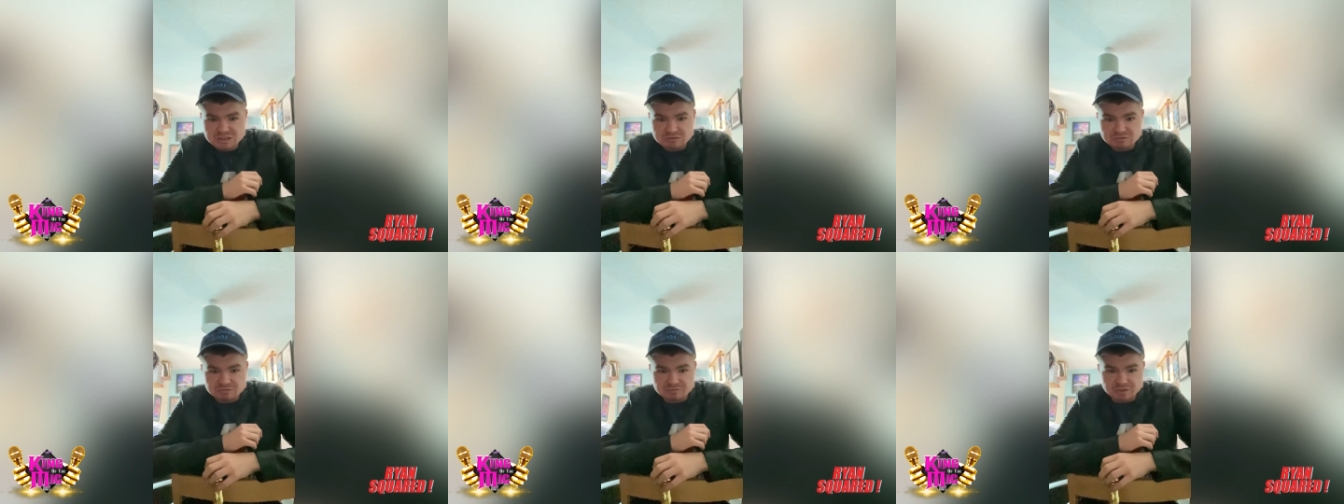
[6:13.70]

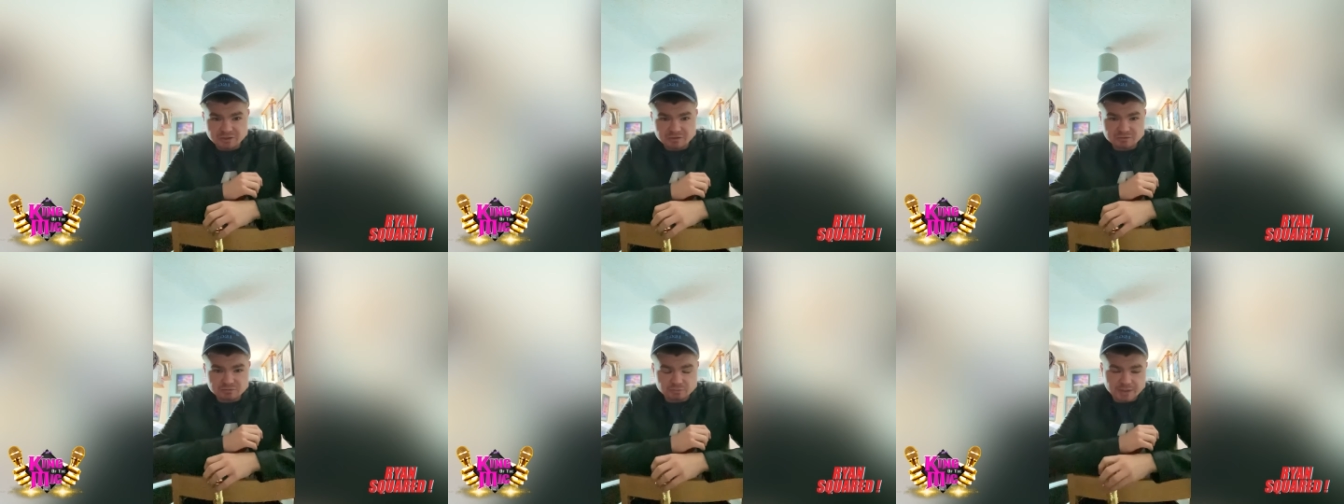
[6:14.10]
what have you
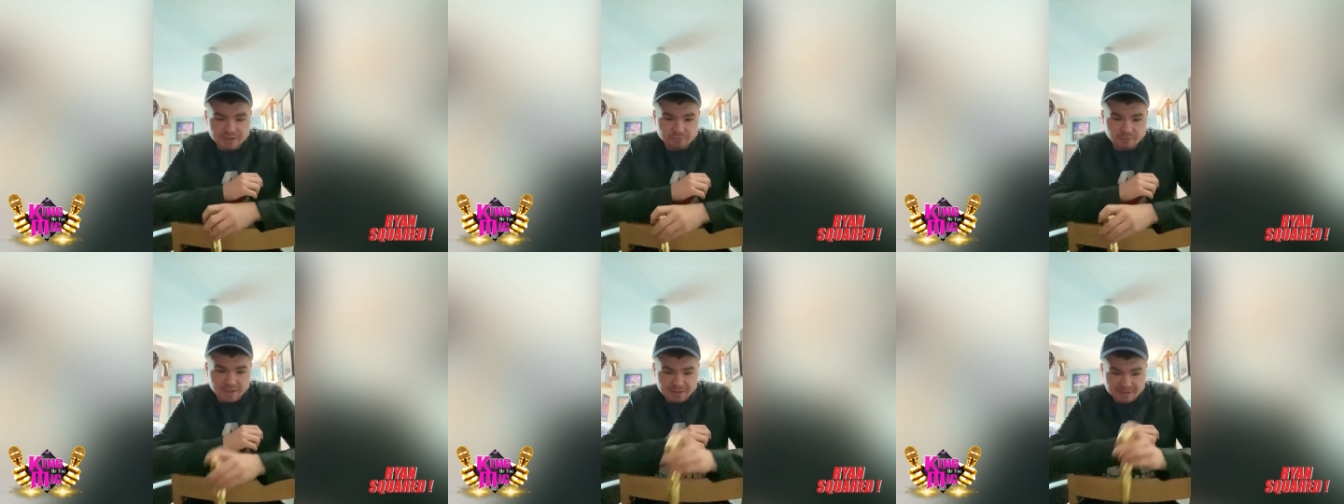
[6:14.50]
done
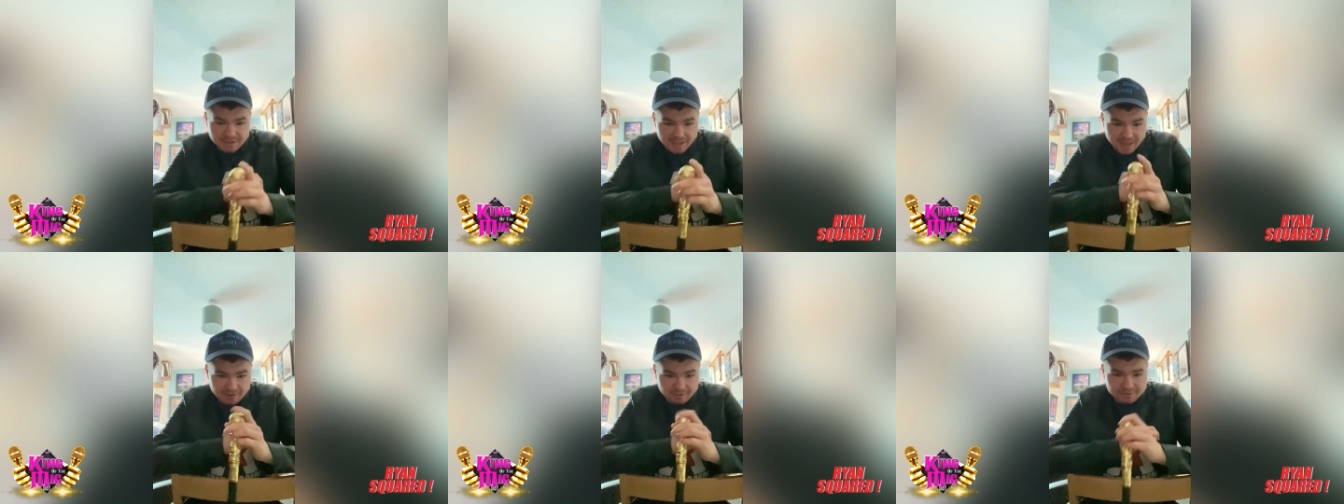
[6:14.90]
when when
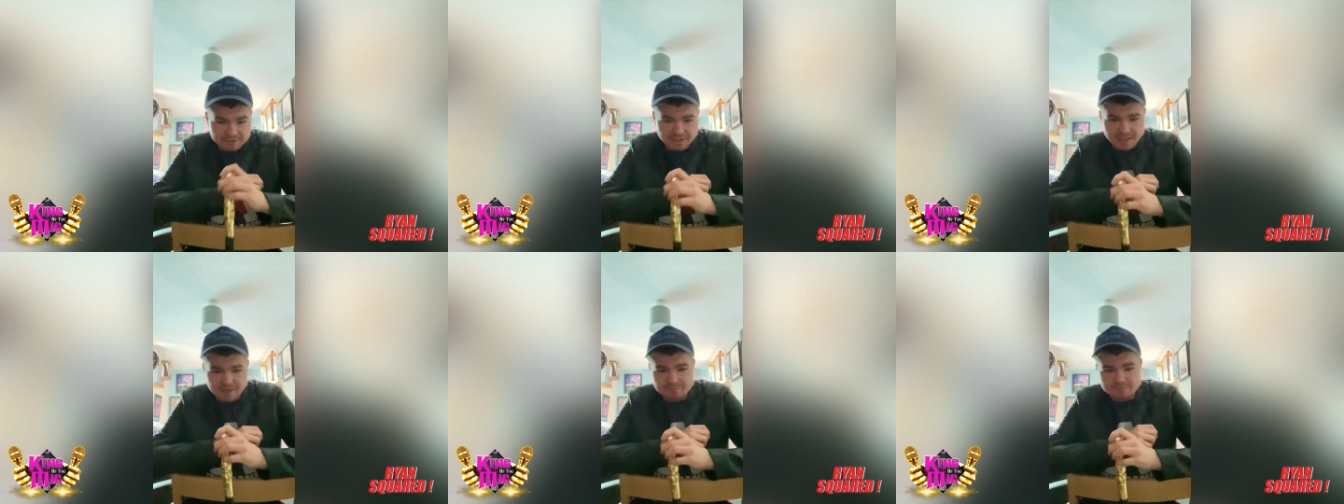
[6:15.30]
I got
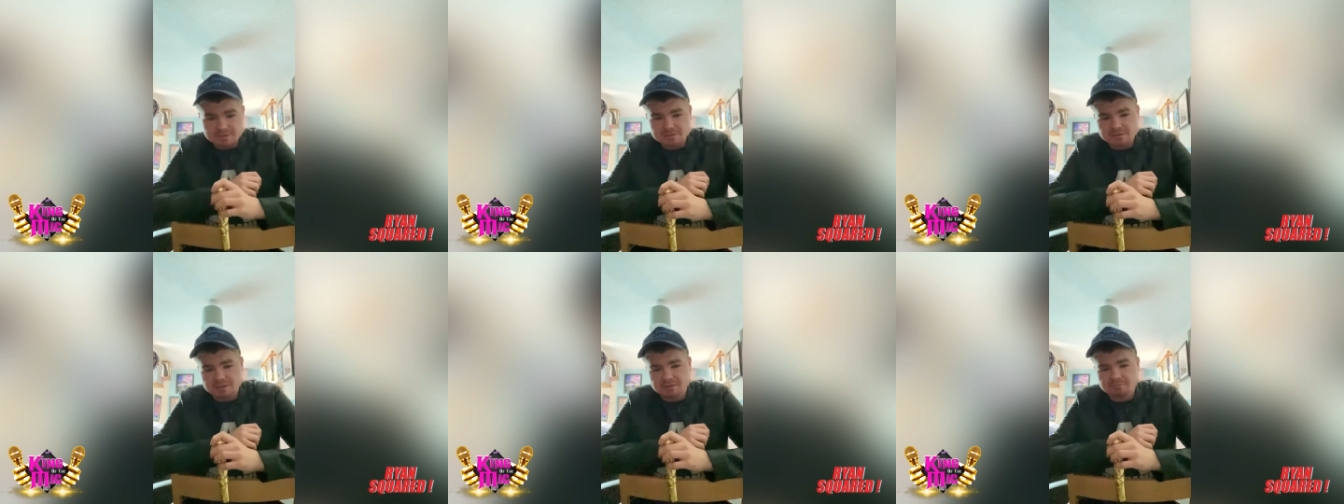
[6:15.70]

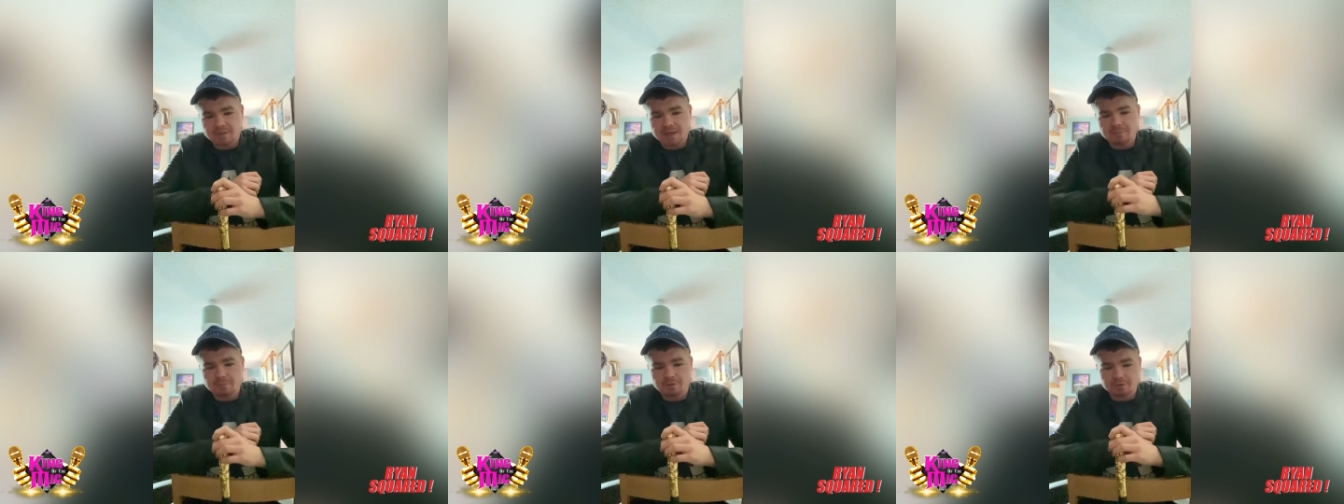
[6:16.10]
DM'd that
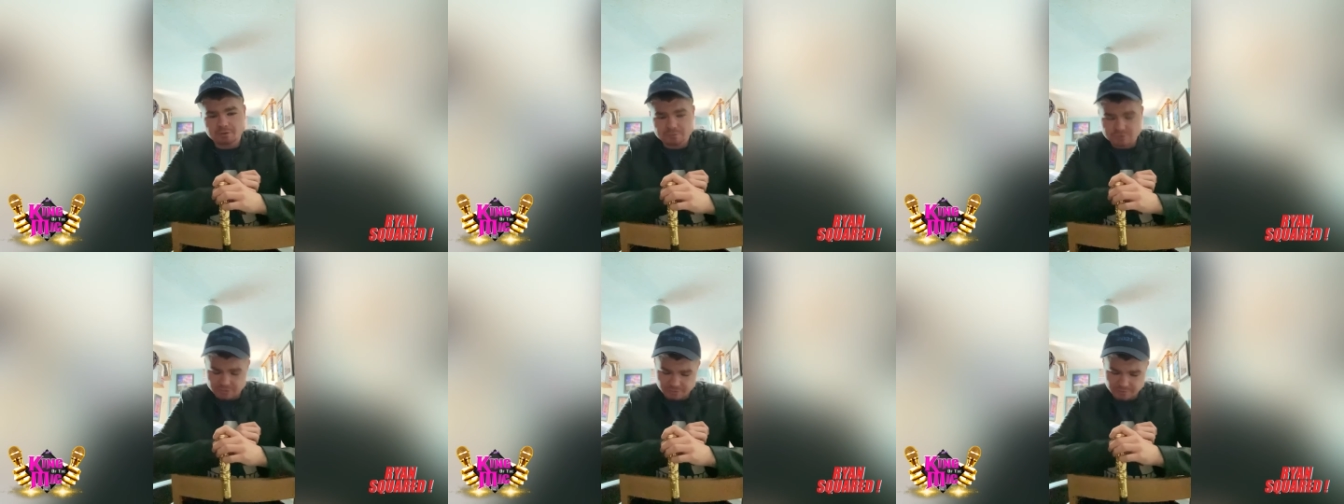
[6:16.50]
my
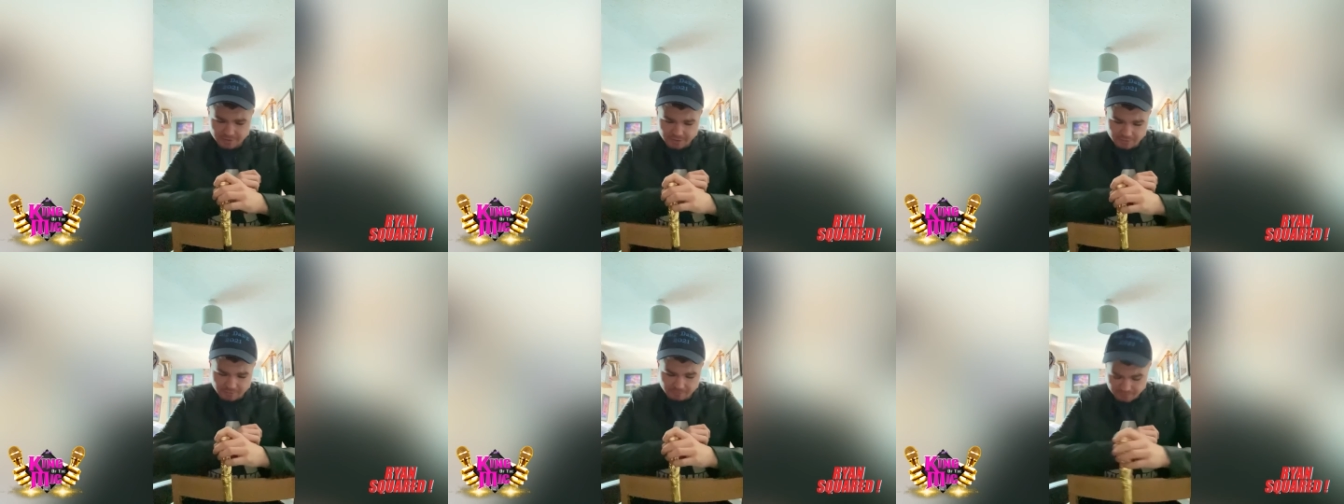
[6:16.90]
opponent was going to be
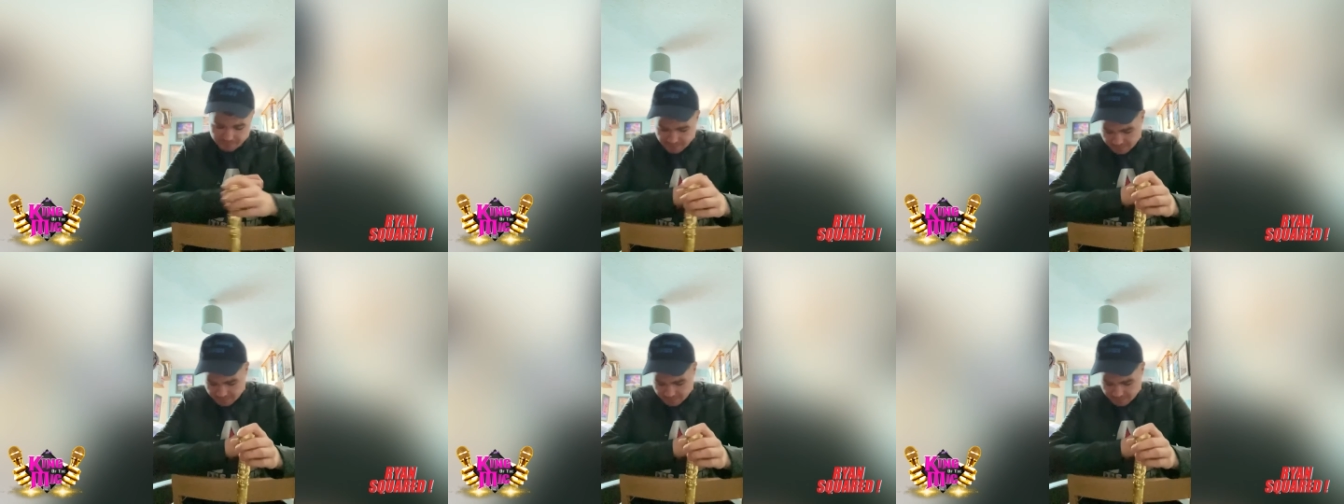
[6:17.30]
you